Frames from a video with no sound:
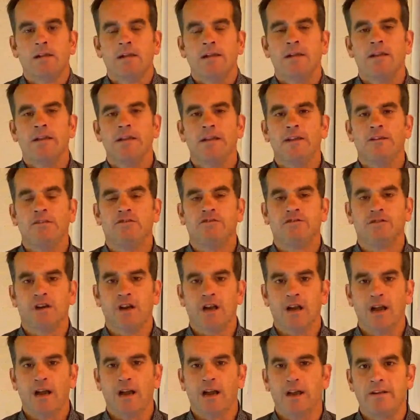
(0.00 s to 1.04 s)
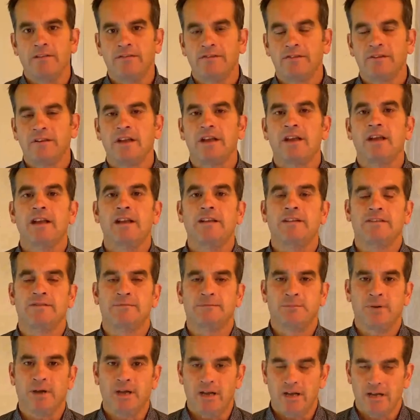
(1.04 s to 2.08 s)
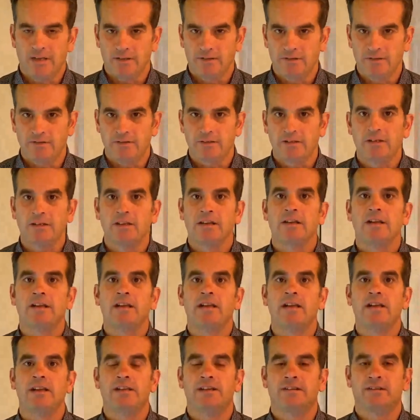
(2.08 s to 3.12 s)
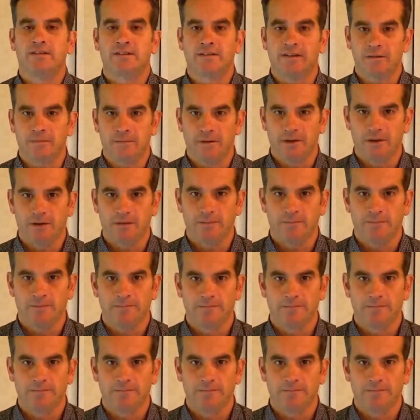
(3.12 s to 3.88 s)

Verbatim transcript: He drives his bus in summer.